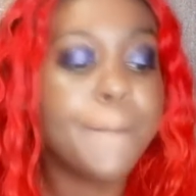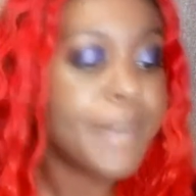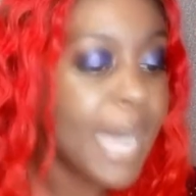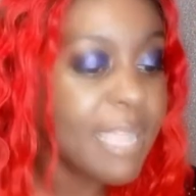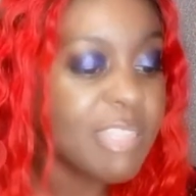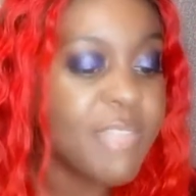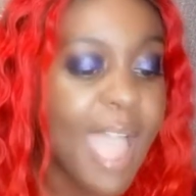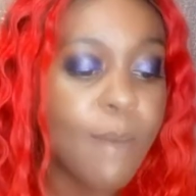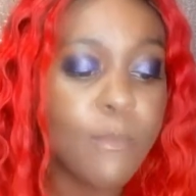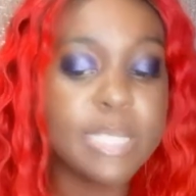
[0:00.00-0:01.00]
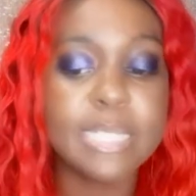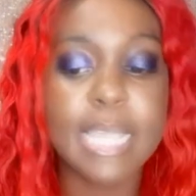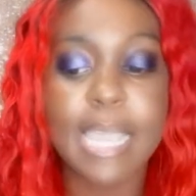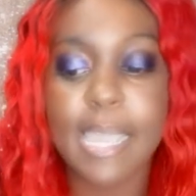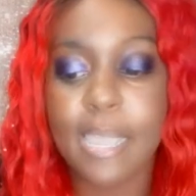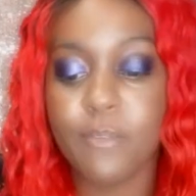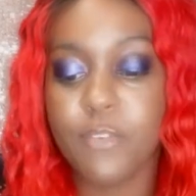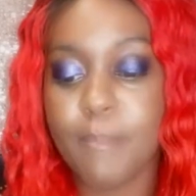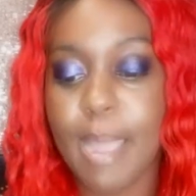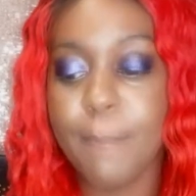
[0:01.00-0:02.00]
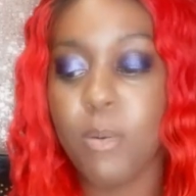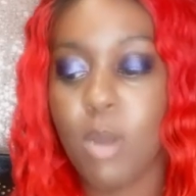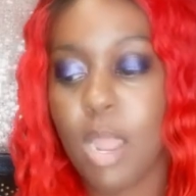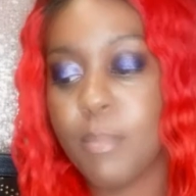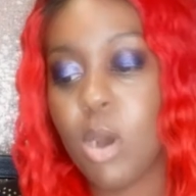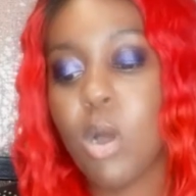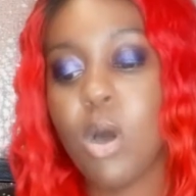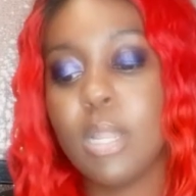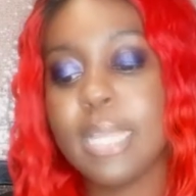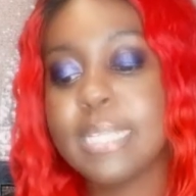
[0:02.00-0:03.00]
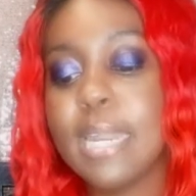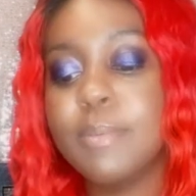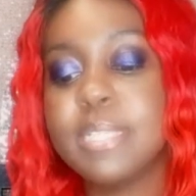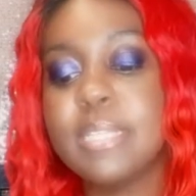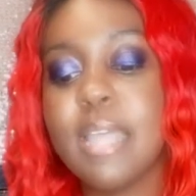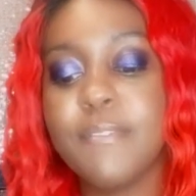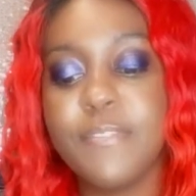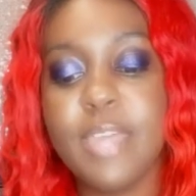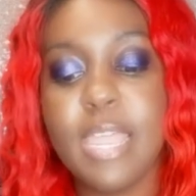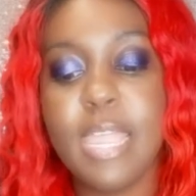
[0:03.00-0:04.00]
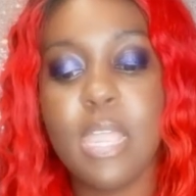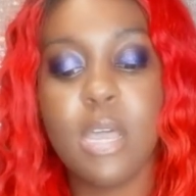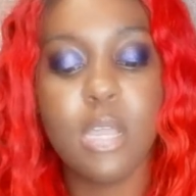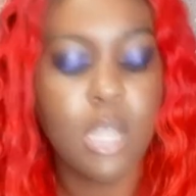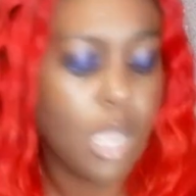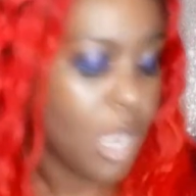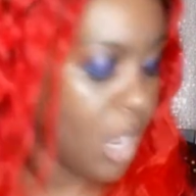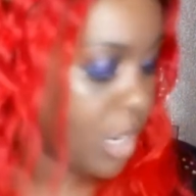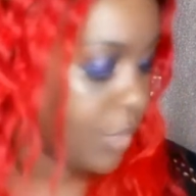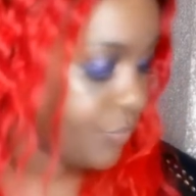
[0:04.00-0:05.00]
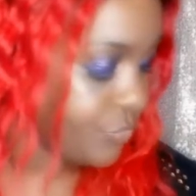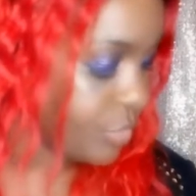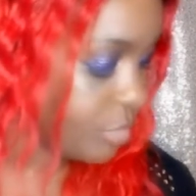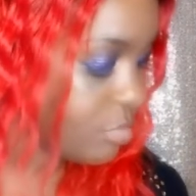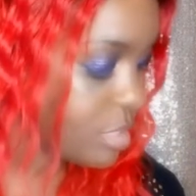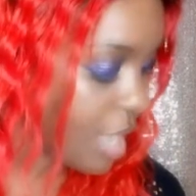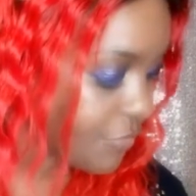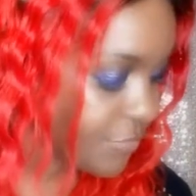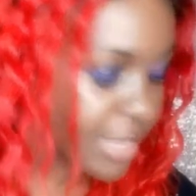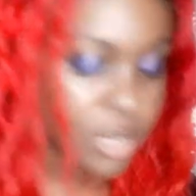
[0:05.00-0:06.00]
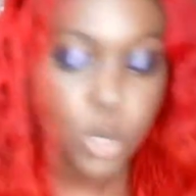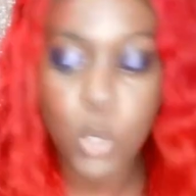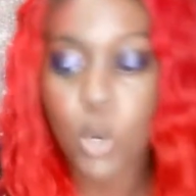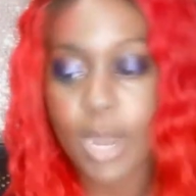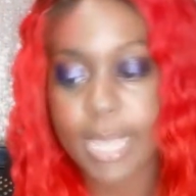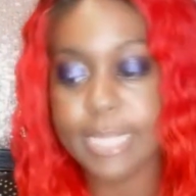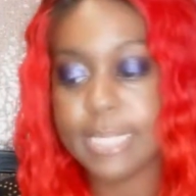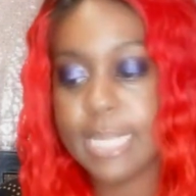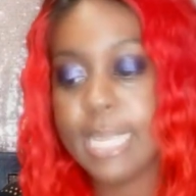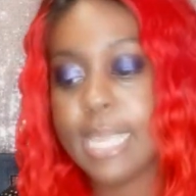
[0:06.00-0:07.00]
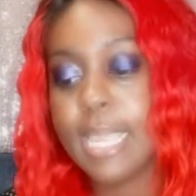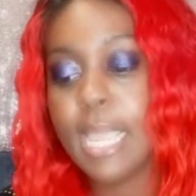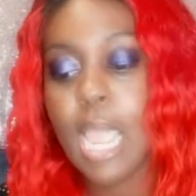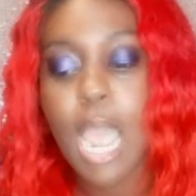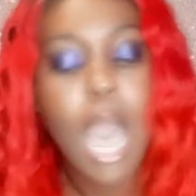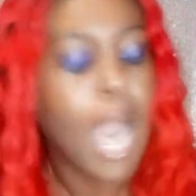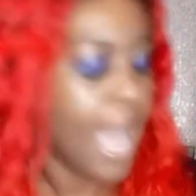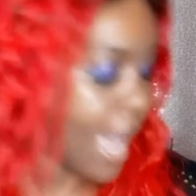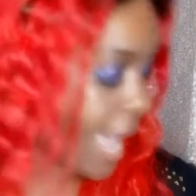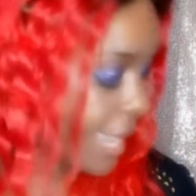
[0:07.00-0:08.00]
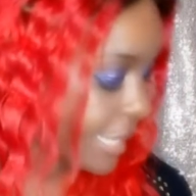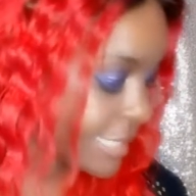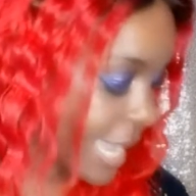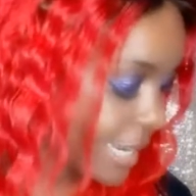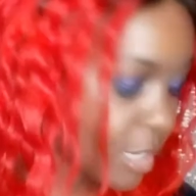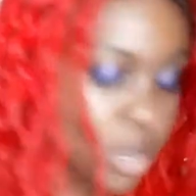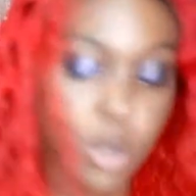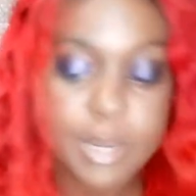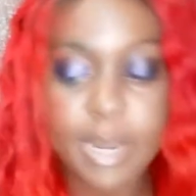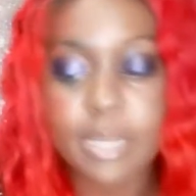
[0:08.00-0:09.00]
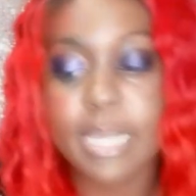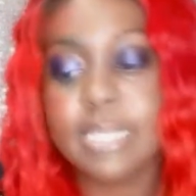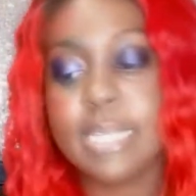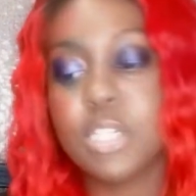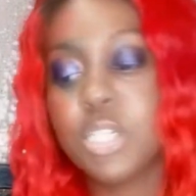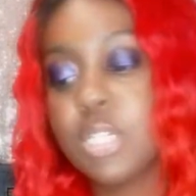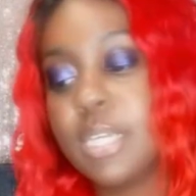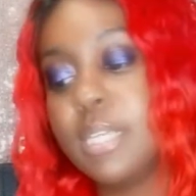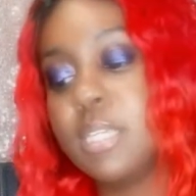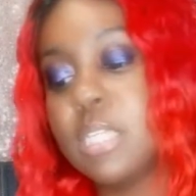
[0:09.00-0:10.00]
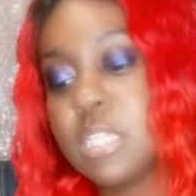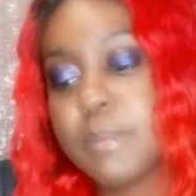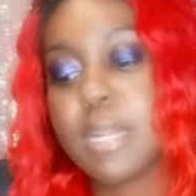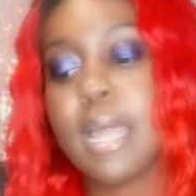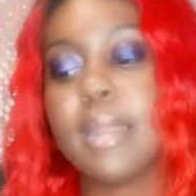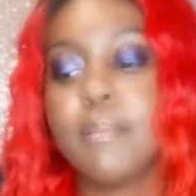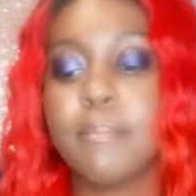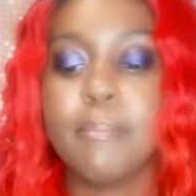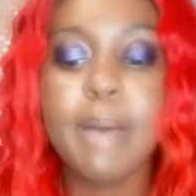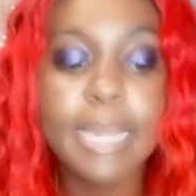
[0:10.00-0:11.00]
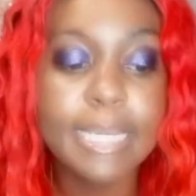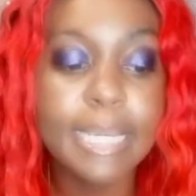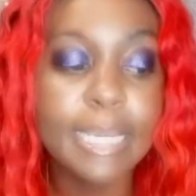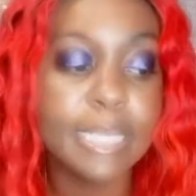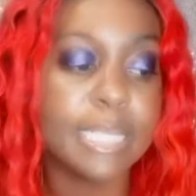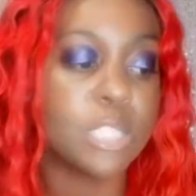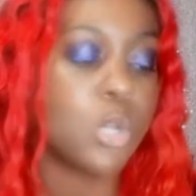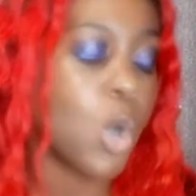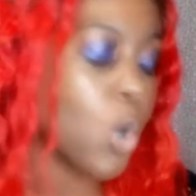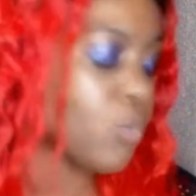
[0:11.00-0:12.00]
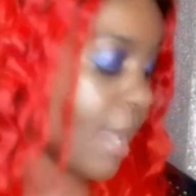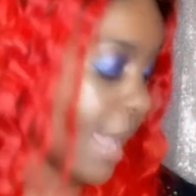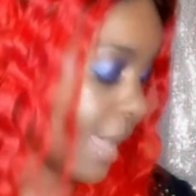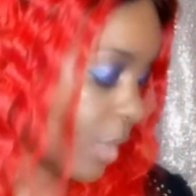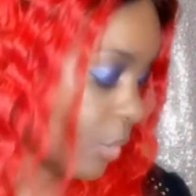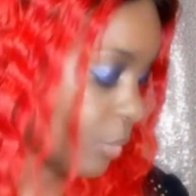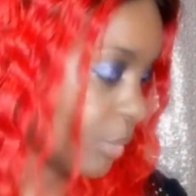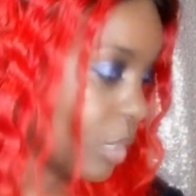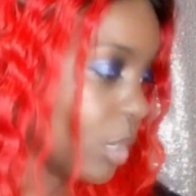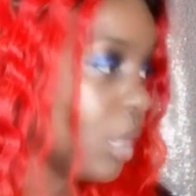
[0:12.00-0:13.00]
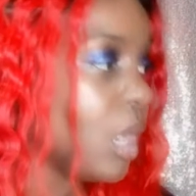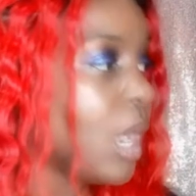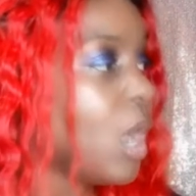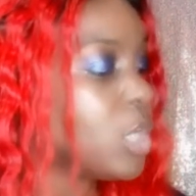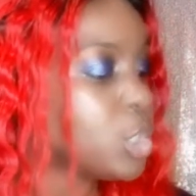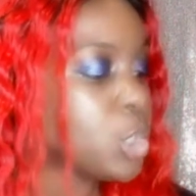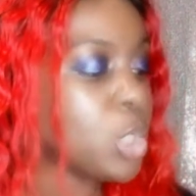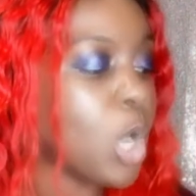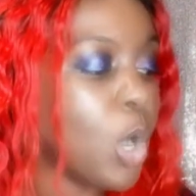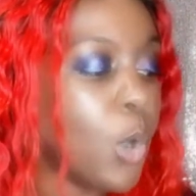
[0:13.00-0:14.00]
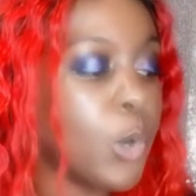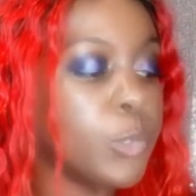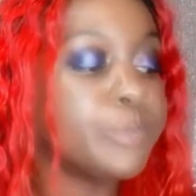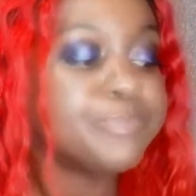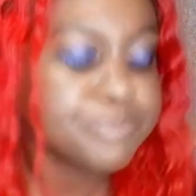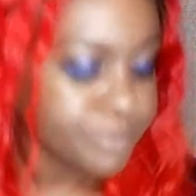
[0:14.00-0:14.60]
but that was it for my Primark haul. Like I said, it was nothing nothing crazy. I like I didn't go in there intentionally to spend a lot of money this go round. So,